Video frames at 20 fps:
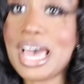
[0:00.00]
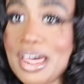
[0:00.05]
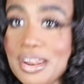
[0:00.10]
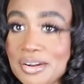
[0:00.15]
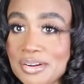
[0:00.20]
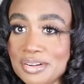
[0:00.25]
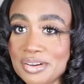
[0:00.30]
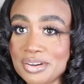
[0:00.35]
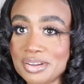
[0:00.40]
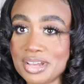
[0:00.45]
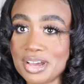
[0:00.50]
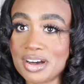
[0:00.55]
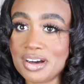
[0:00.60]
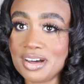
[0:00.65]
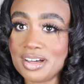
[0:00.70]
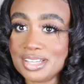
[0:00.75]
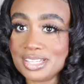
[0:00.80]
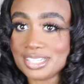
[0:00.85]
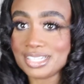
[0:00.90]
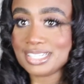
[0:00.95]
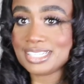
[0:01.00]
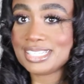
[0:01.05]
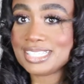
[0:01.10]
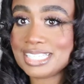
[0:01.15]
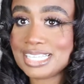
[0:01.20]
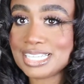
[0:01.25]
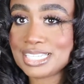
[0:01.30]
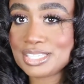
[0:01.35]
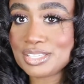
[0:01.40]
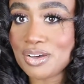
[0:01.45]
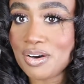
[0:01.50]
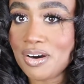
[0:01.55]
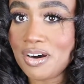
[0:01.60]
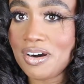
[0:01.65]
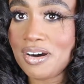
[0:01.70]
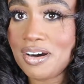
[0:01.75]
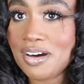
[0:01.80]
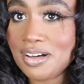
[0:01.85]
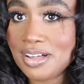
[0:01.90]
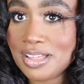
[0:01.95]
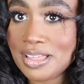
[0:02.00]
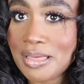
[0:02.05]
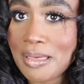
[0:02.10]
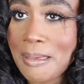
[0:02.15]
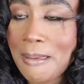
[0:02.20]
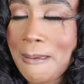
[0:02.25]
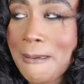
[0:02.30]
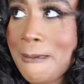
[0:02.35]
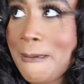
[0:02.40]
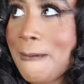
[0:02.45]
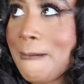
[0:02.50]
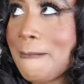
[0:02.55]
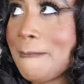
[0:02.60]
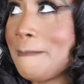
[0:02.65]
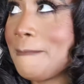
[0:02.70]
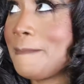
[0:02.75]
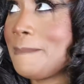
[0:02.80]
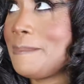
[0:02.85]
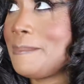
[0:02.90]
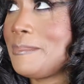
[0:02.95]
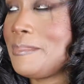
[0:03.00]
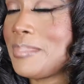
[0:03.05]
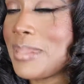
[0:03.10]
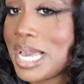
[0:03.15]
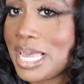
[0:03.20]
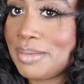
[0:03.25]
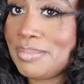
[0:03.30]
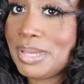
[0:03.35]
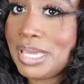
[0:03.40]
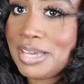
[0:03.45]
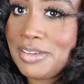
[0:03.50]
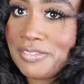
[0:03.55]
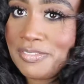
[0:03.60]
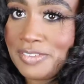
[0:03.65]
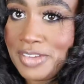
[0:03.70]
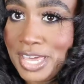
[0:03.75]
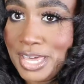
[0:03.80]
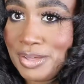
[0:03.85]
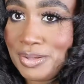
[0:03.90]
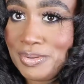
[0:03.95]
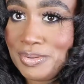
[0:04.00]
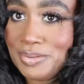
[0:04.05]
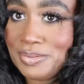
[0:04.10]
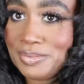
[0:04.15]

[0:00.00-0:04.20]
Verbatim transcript: I don't know, y'all. This haul might be a fail.